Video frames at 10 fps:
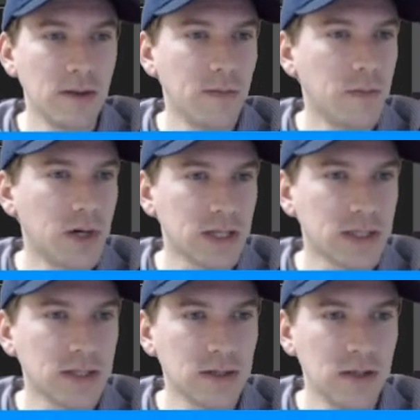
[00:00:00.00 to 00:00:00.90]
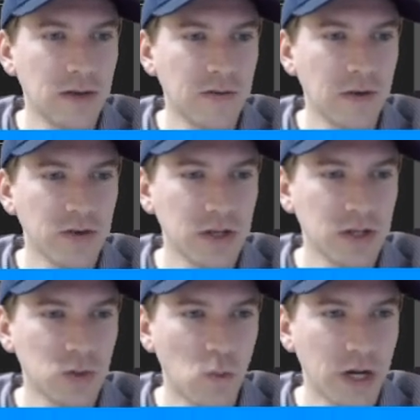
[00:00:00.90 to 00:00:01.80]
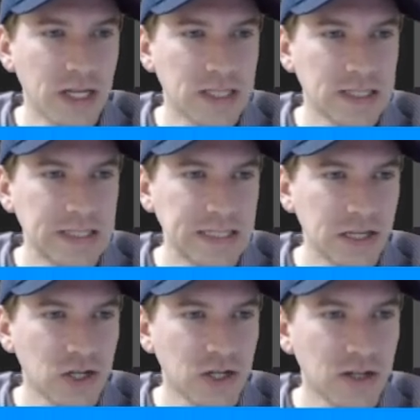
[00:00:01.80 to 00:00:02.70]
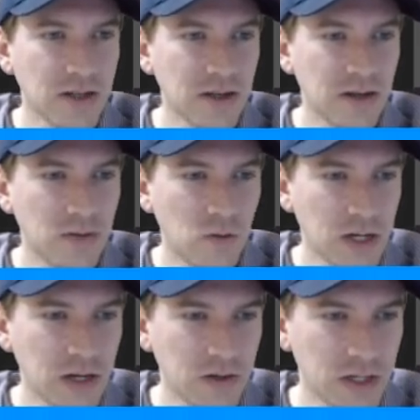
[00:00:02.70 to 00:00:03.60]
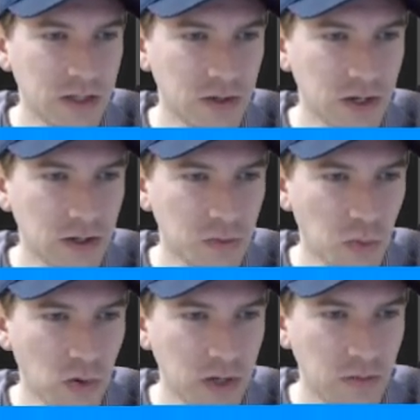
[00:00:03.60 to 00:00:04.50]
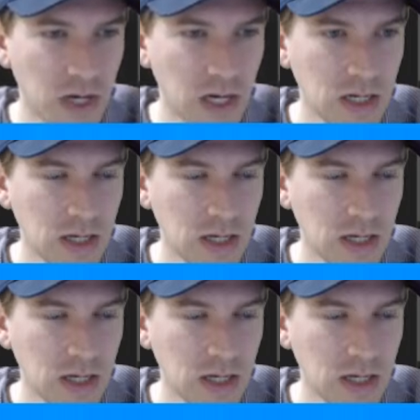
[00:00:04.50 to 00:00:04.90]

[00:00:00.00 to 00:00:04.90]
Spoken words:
but if everything's white-ish, then white outlines are going to look pretty bad.